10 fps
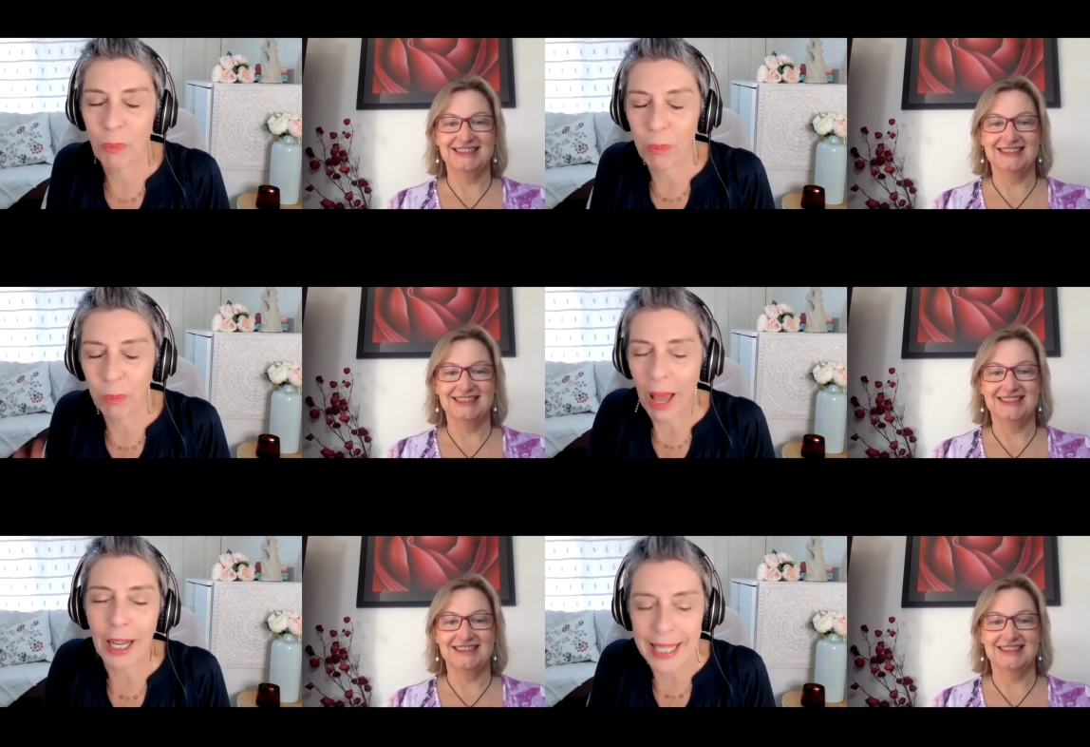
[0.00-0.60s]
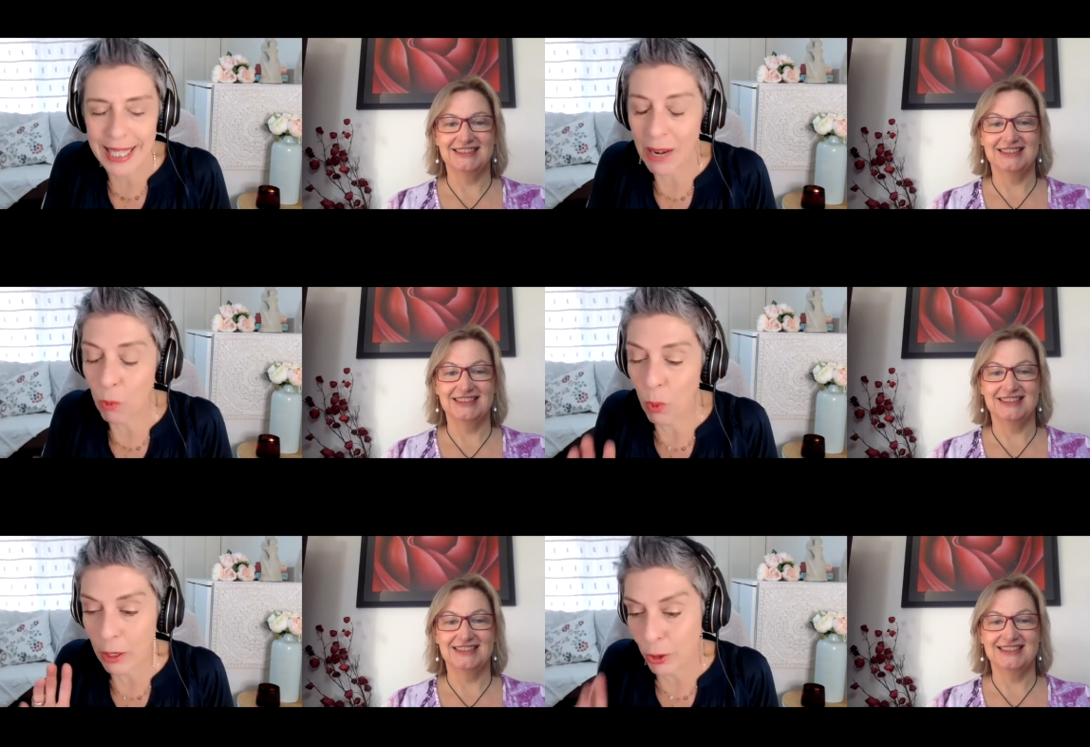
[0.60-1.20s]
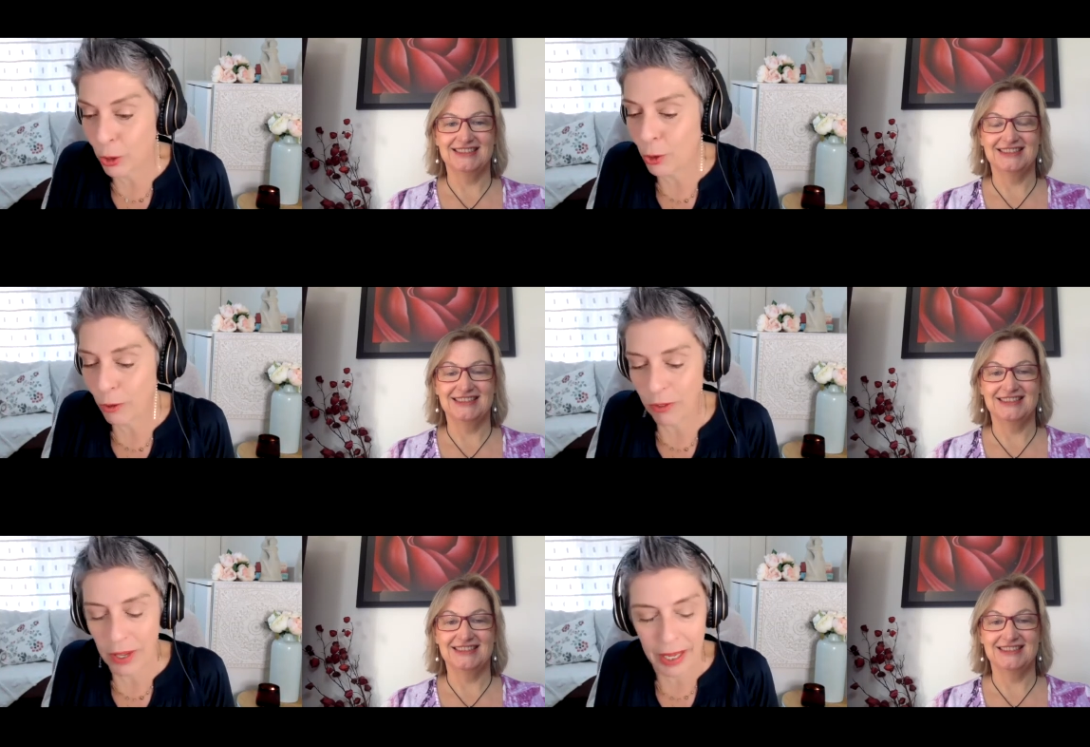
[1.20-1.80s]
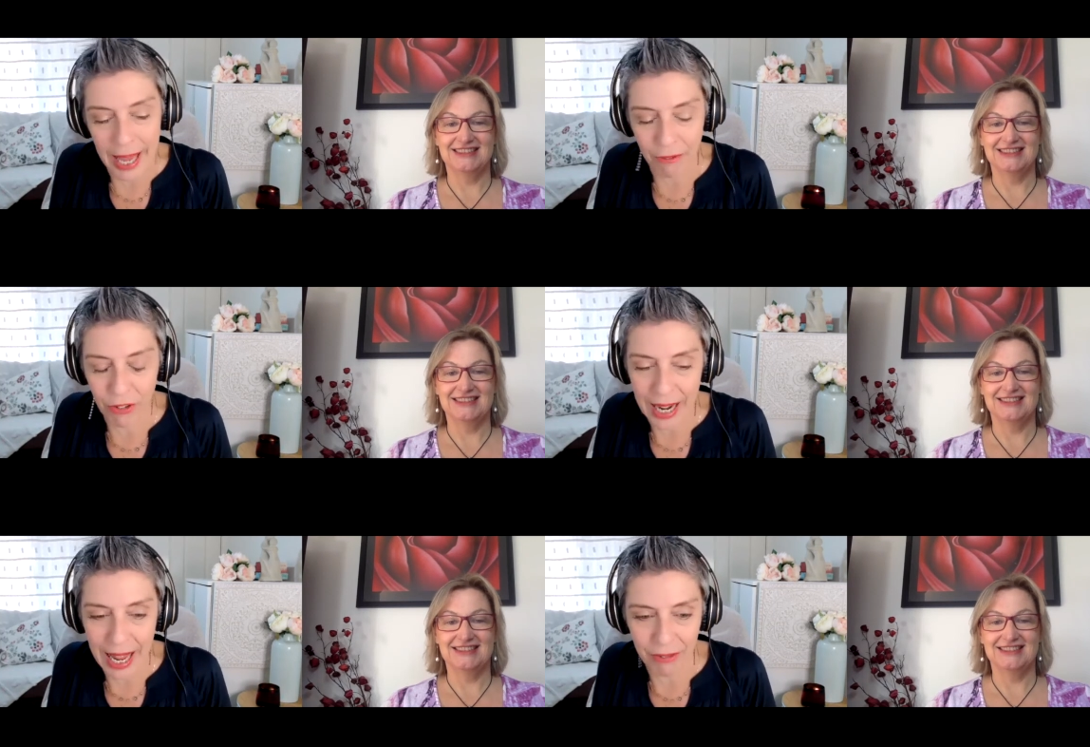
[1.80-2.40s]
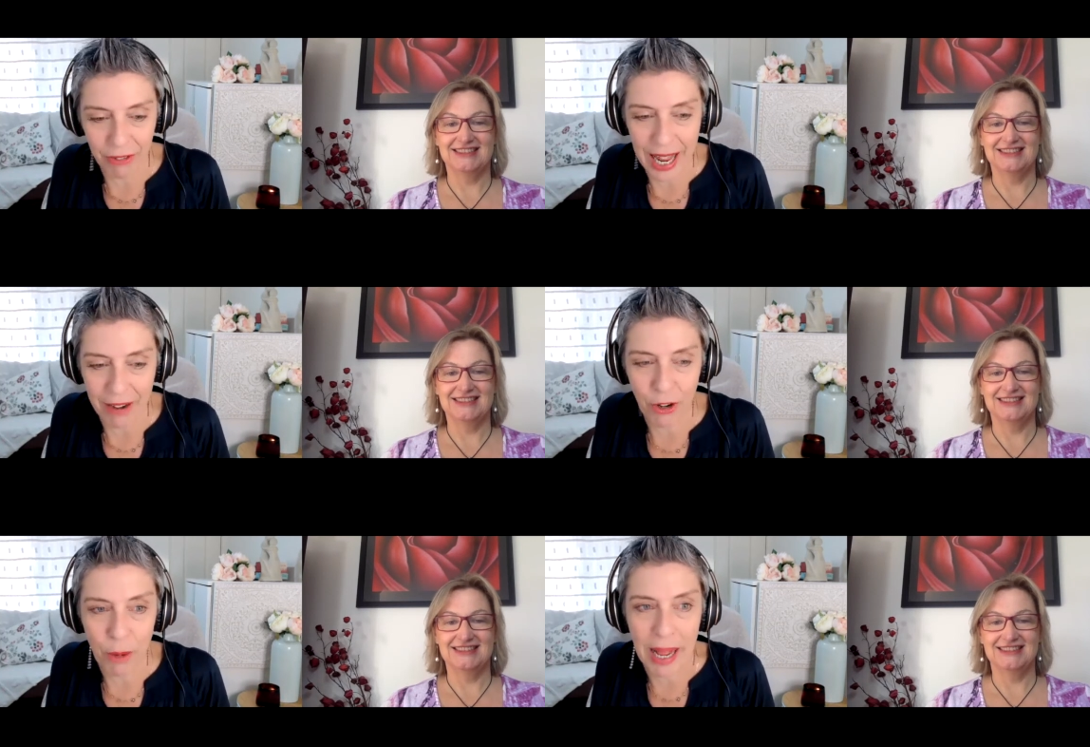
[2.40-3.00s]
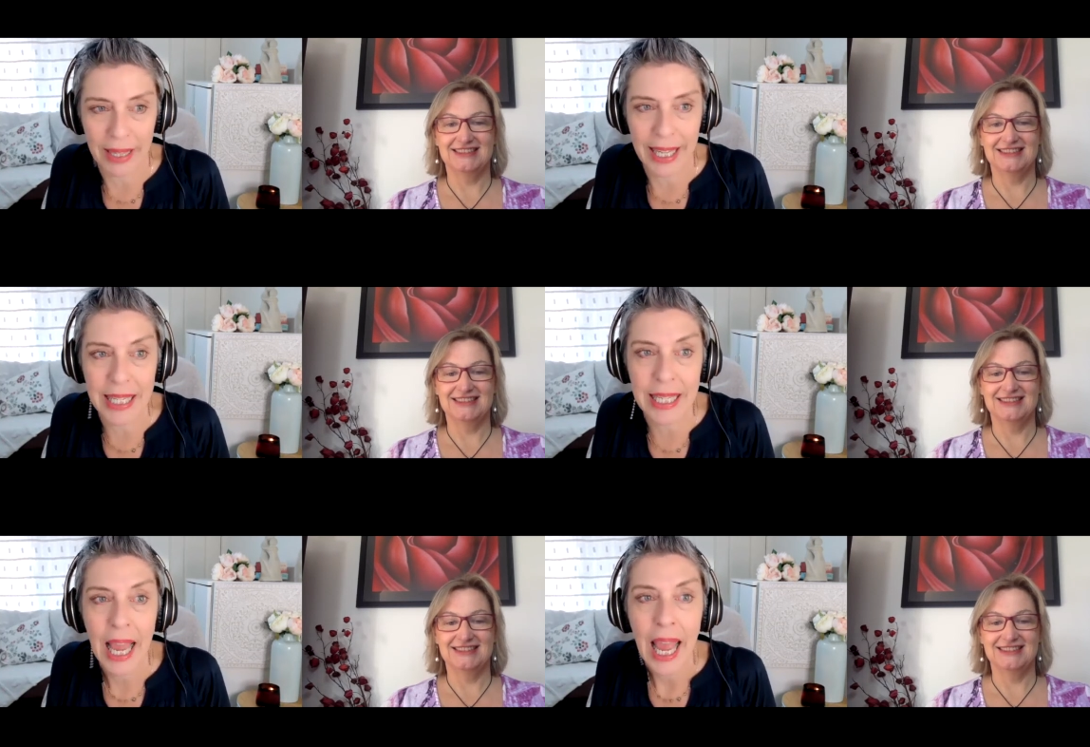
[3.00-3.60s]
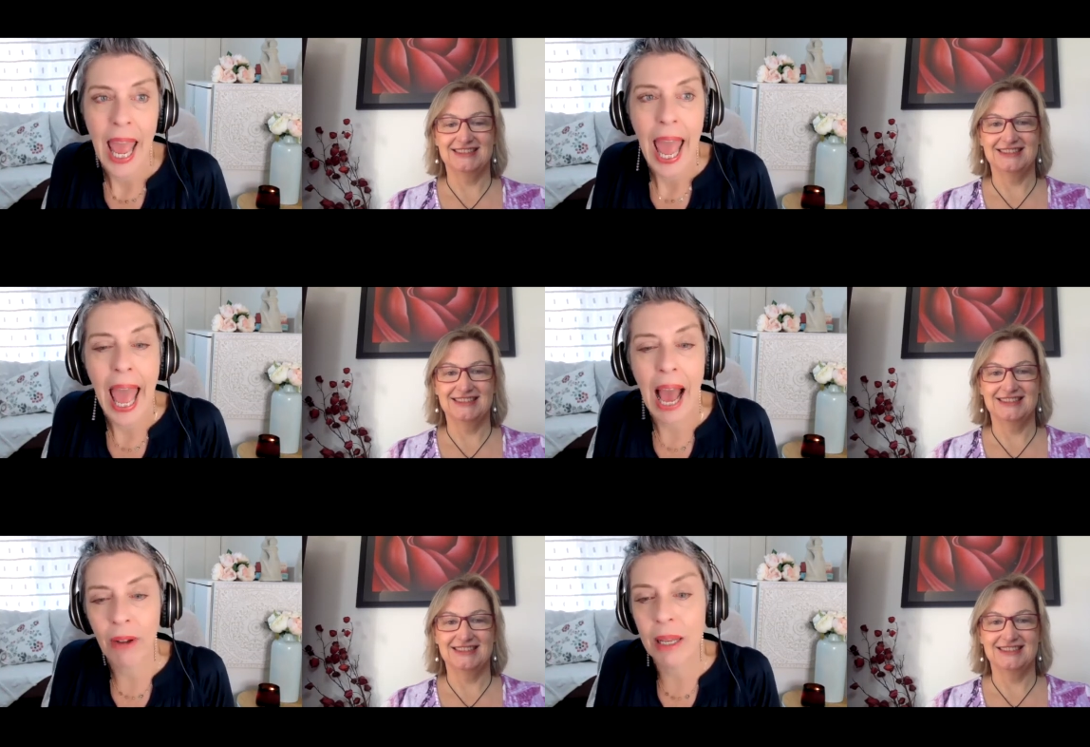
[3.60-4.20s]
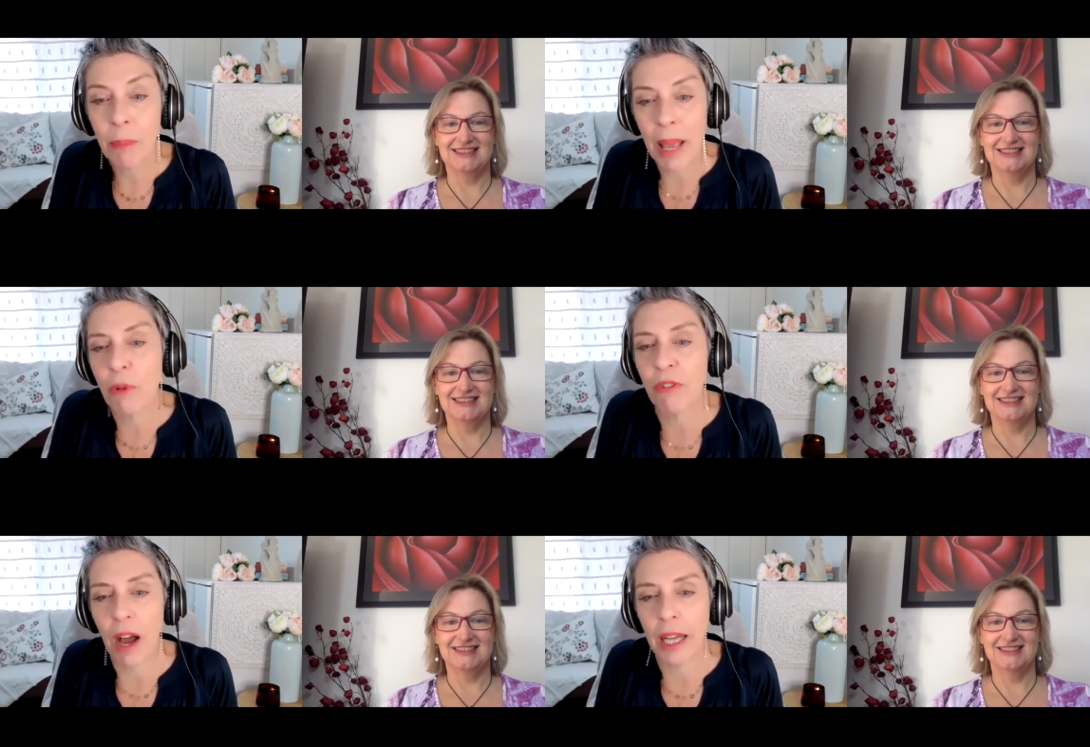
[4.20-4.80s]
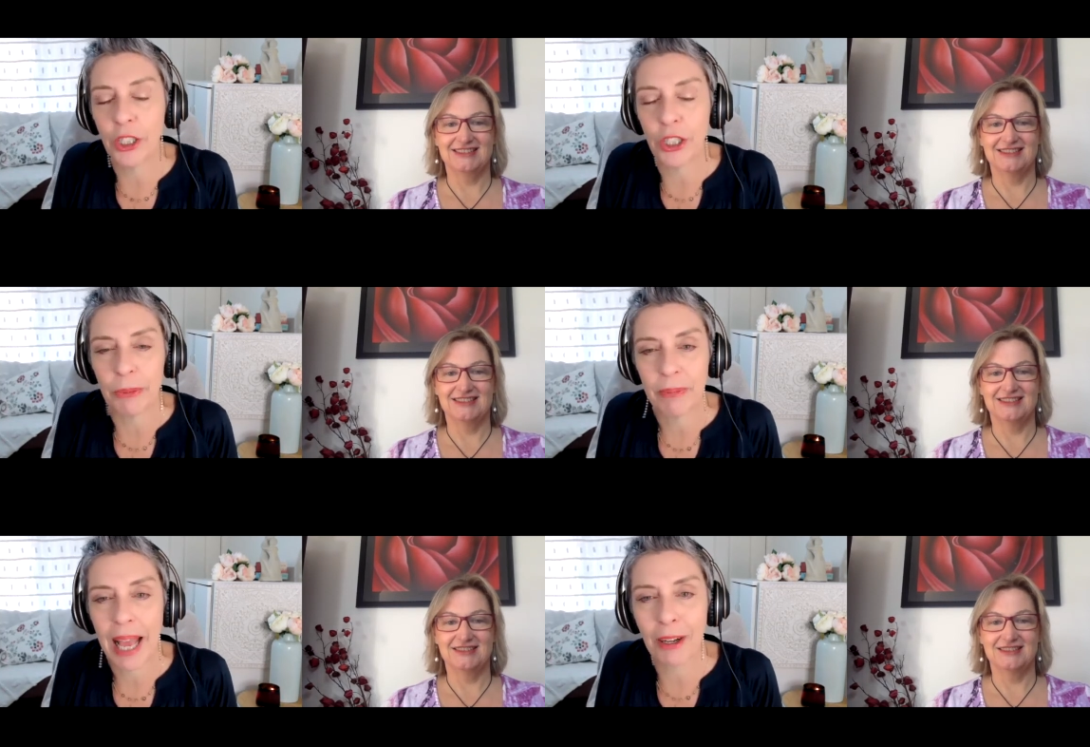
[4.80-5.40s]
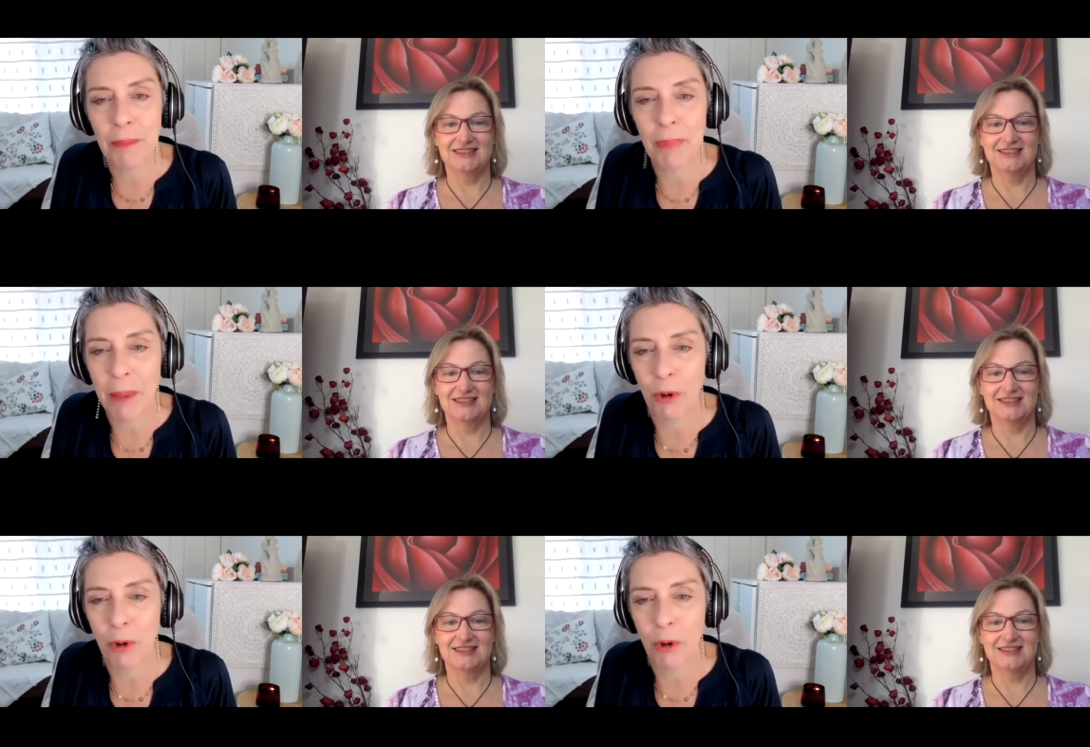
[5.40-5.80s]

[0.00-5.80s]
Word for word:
Speaker 1: like I said, we could talk for ever and ever and ever about this. How can people find you? How can people?